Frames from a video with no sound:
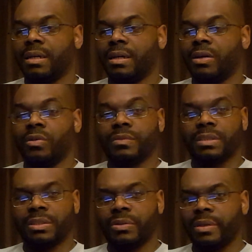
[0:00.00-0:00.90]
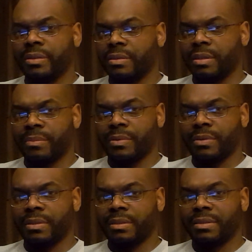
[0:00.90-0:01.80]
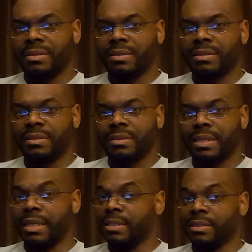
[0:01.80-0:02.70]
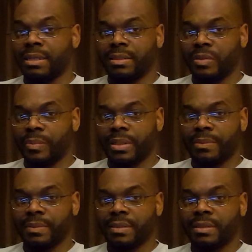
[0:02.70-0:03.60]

all of a sudden you hear someone and it's not your baby.